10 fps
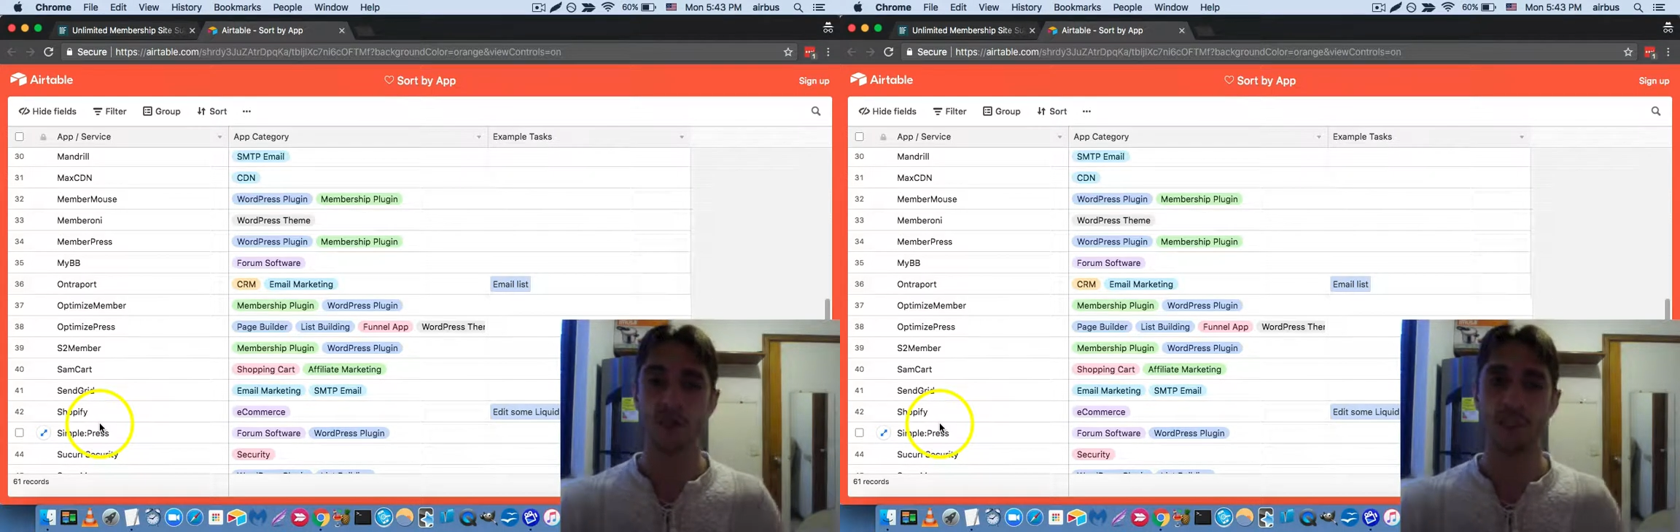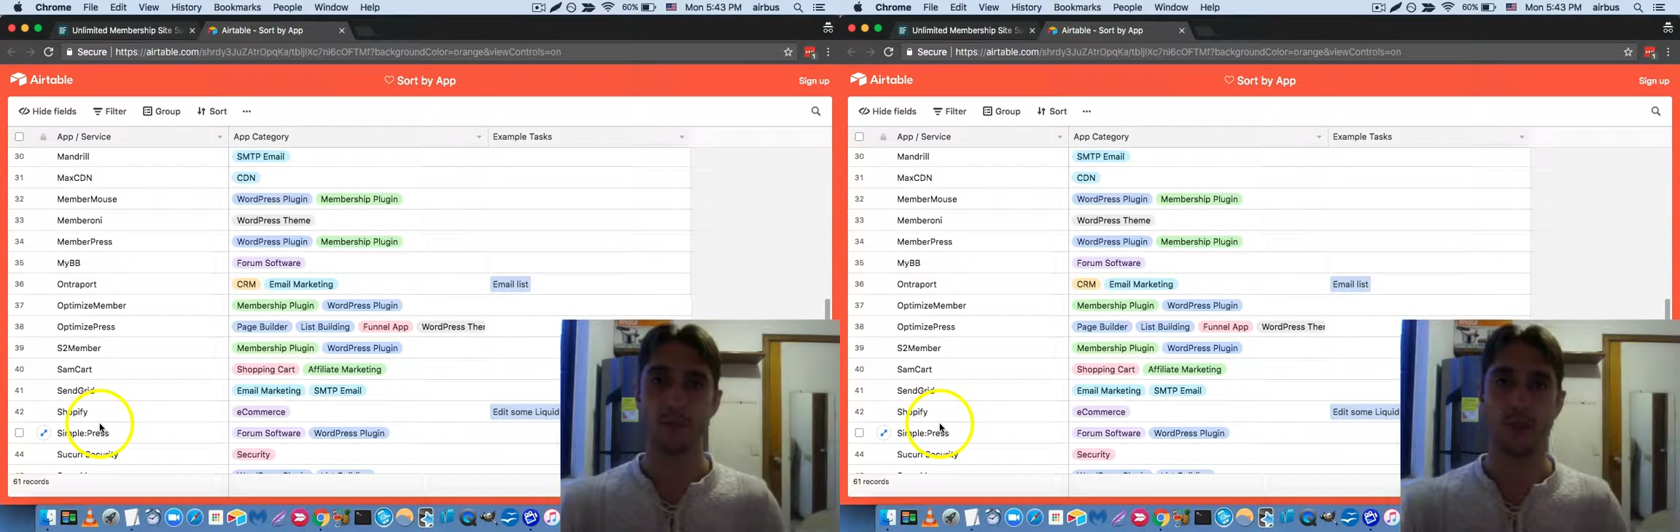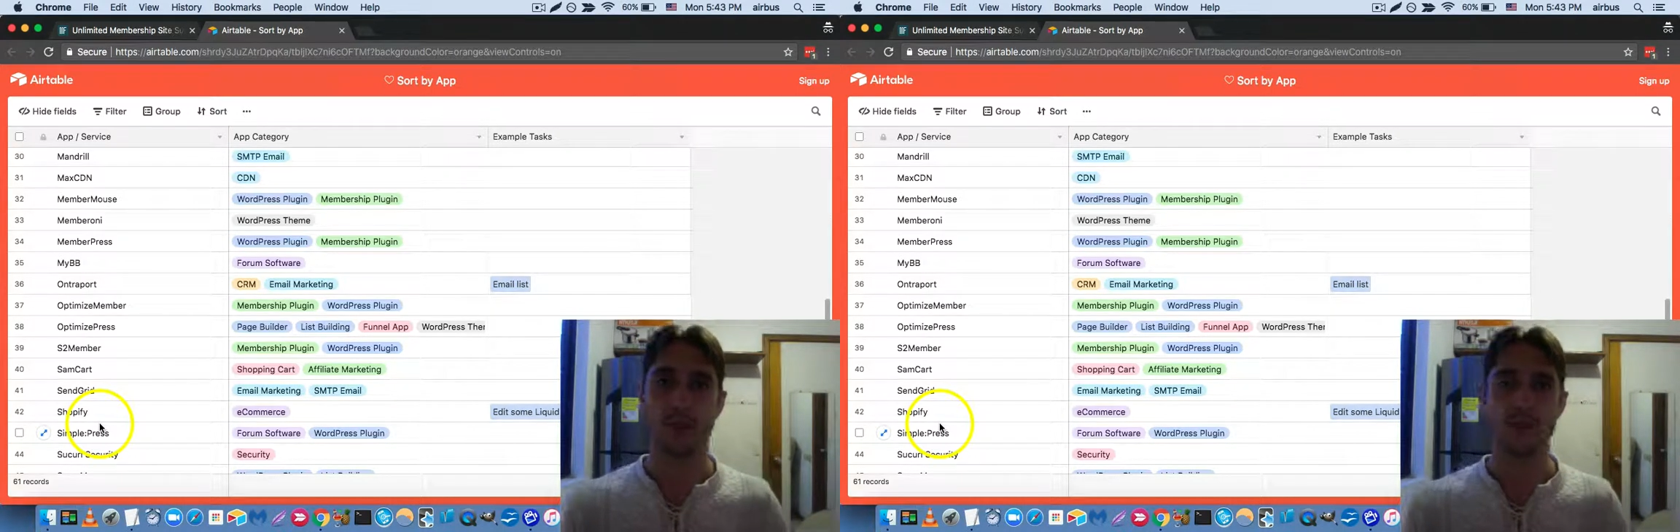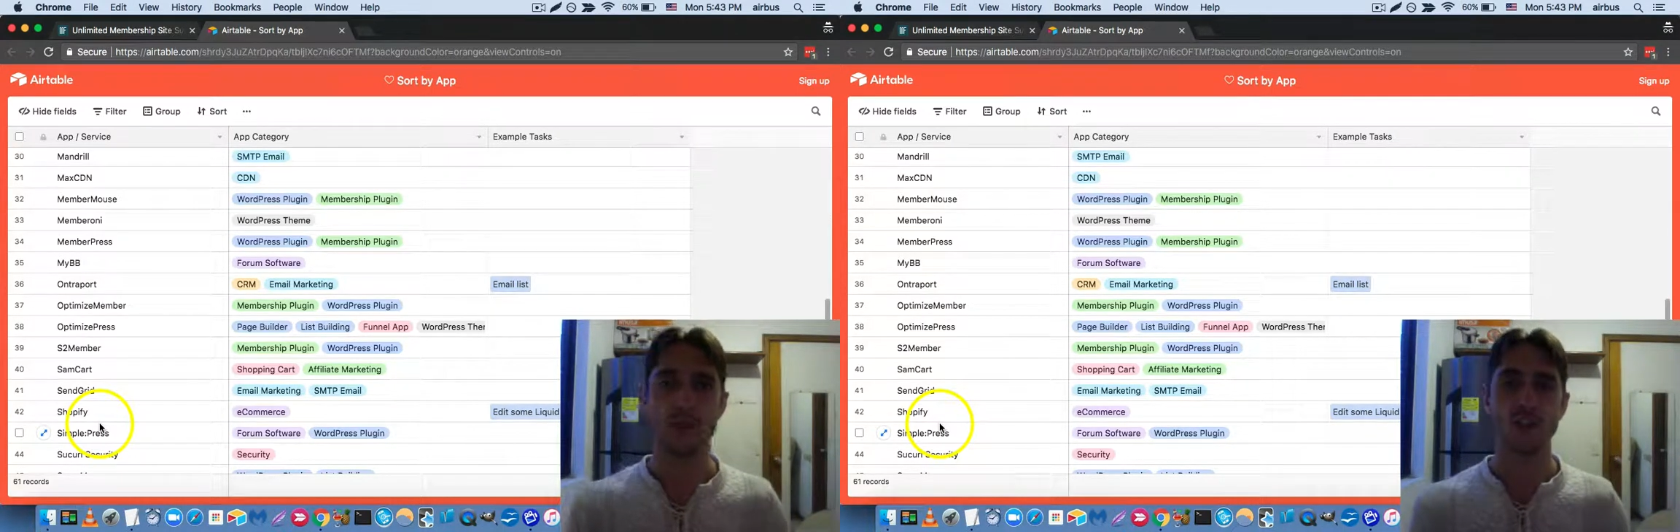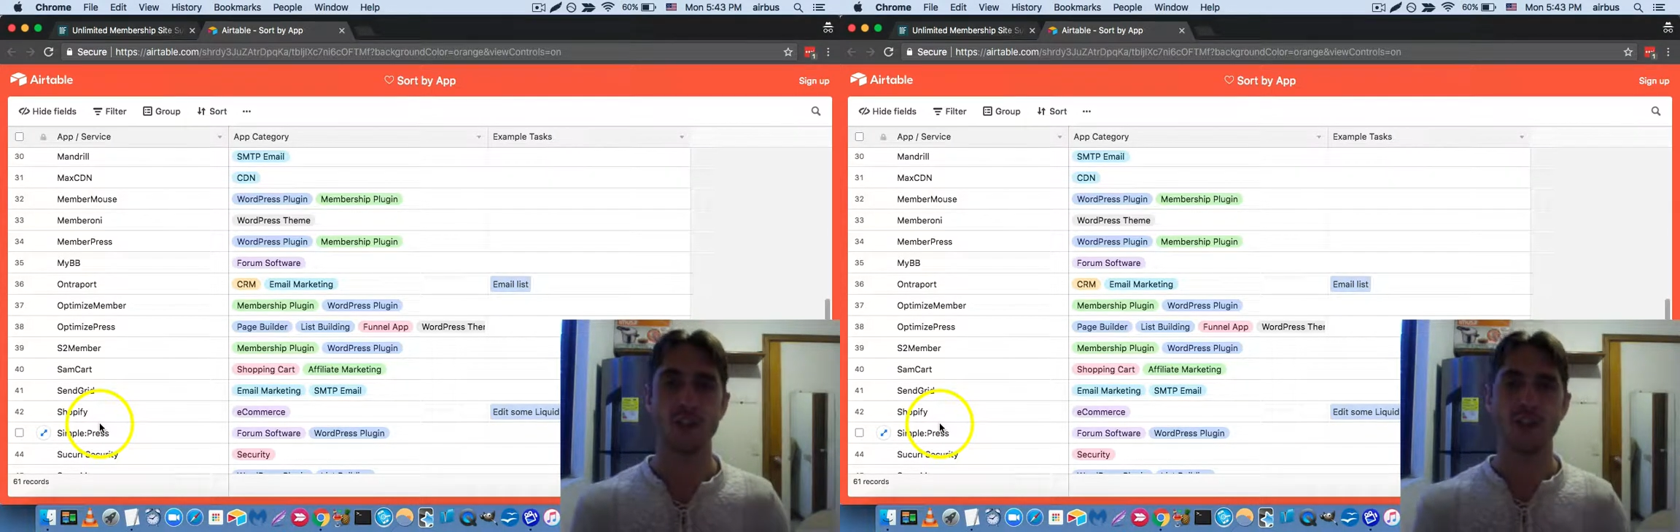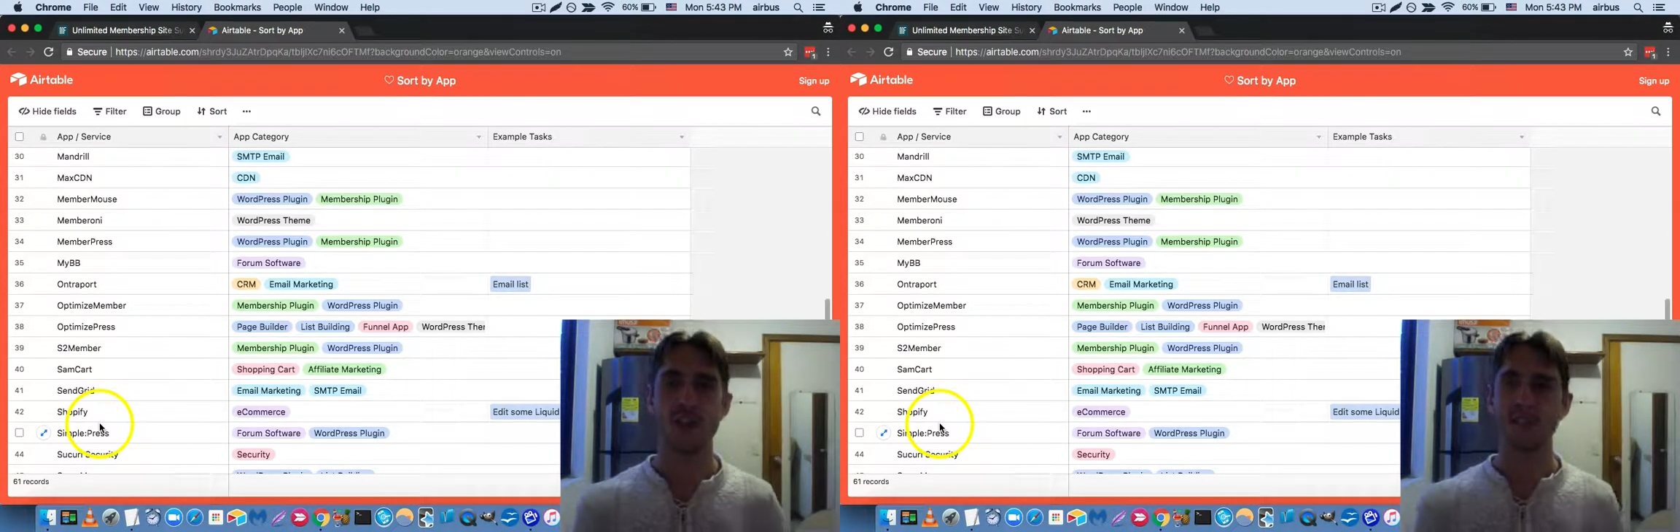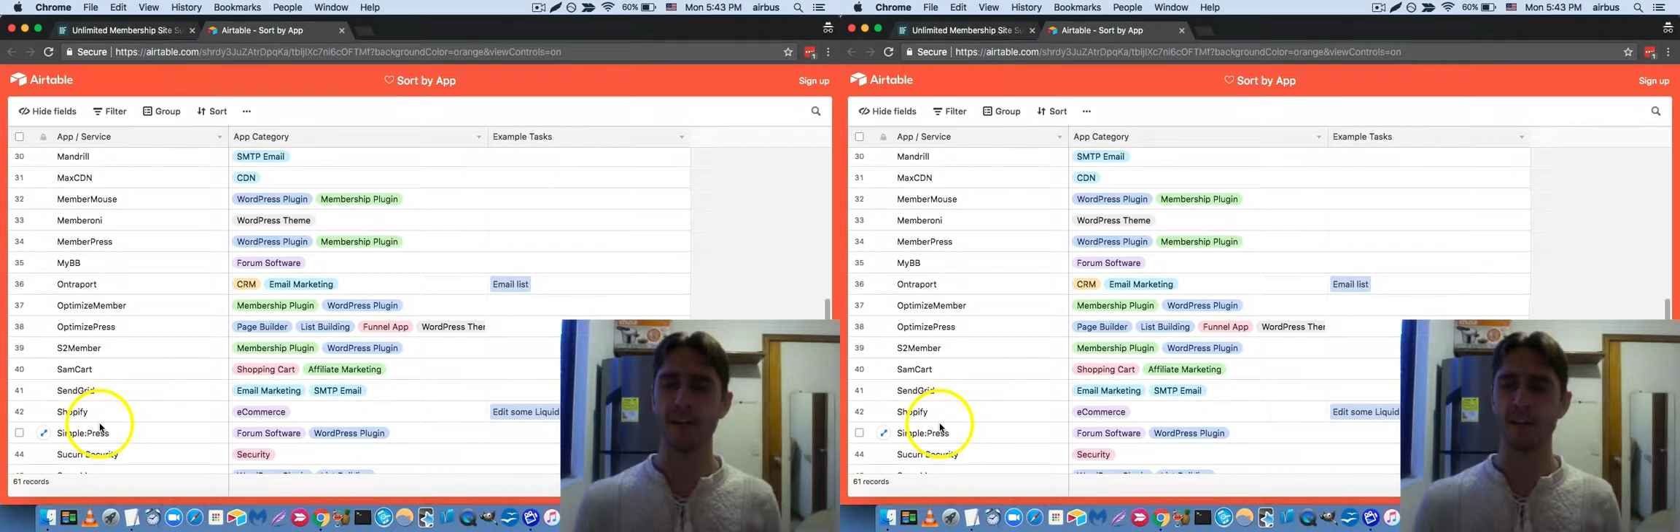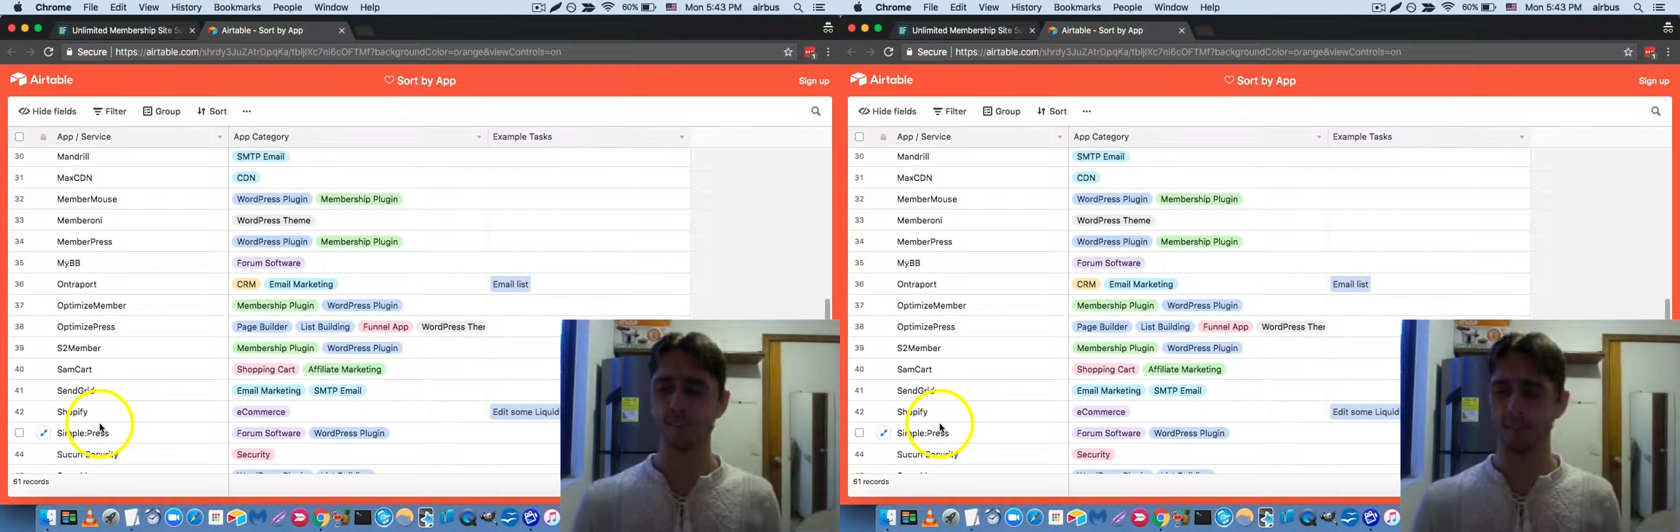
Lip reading: emailed us and she said, hey Vic,